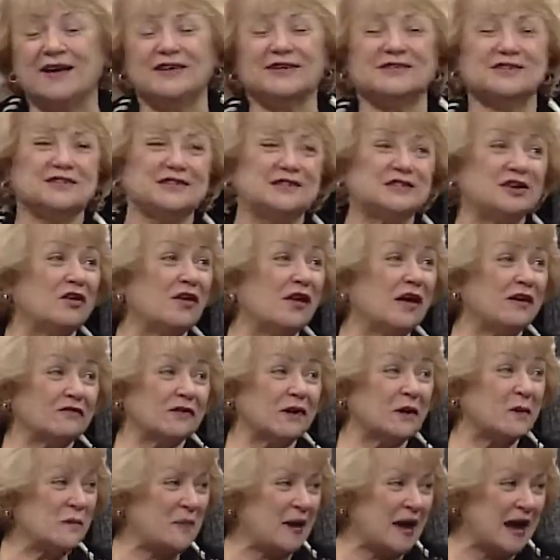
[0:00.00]
Still have
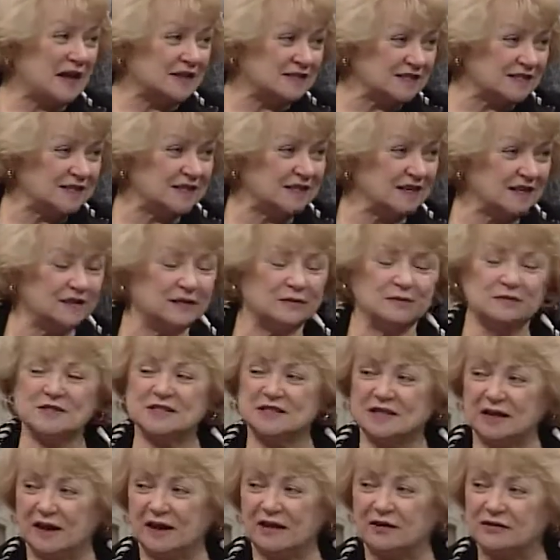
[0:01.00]
capacity
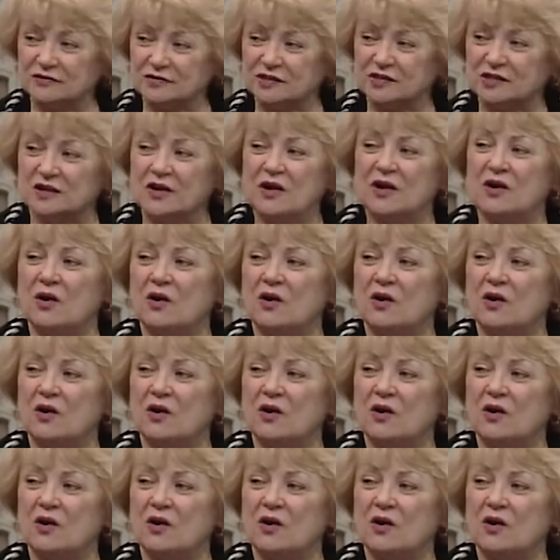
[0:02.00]
themselves.